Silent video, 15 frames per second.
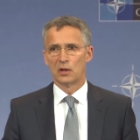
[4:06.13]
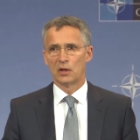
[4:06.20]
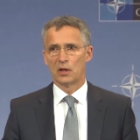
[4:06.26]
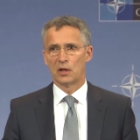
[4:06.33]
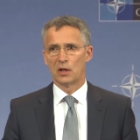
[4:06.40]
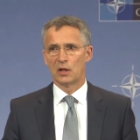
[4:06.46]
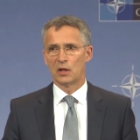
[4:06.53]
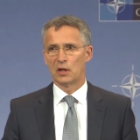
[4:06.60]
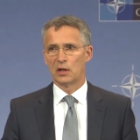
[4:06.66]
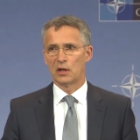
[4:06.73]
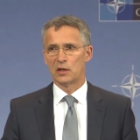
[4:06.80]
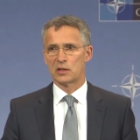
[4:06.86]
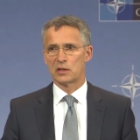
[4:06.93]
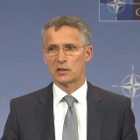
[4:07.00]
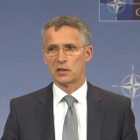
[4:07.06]

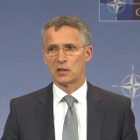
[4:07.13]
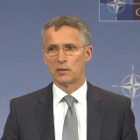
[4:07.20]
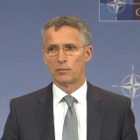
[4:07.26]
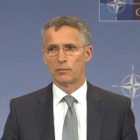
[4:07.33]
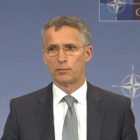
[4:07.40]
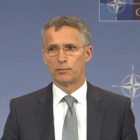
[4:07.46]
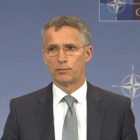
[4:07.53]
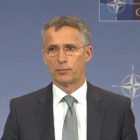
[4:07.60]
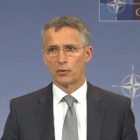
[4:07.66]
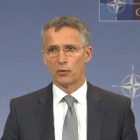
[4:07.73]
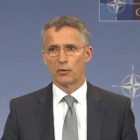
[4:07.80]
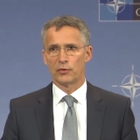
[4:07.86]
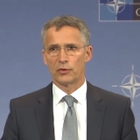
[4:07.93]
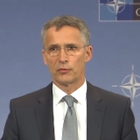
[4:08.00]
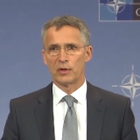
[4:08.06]
It's a
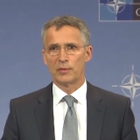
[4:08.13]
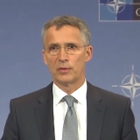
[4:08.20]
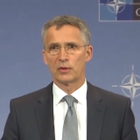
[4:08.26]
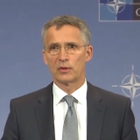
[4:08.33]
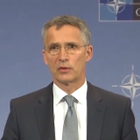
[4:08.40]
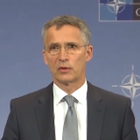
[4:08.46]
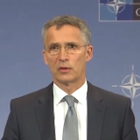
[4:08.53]
broad agreement